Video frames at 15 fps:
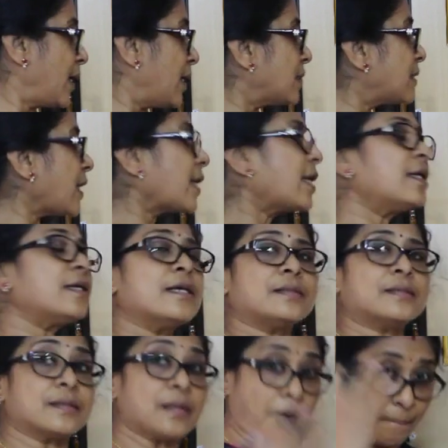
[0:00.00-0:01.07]
Second
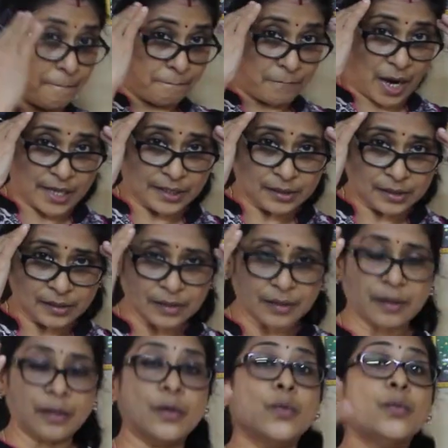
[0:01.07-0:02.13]
is mind,
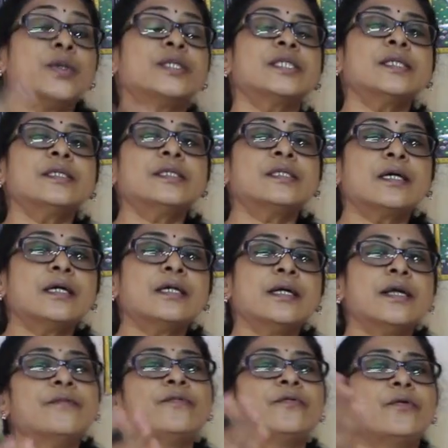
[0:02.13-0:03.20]
which in
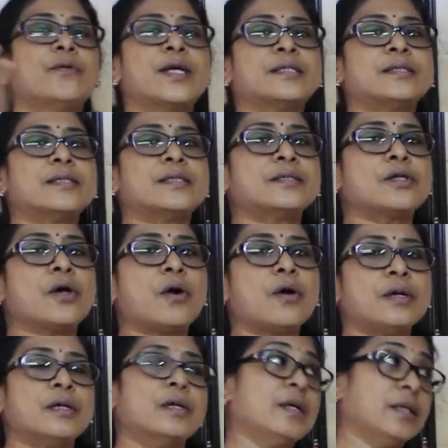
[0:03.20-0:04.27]
turn influences
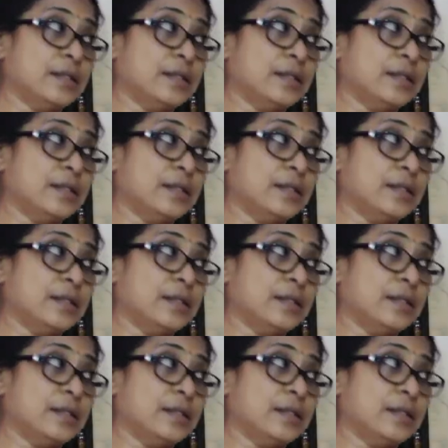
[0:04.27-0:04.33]
your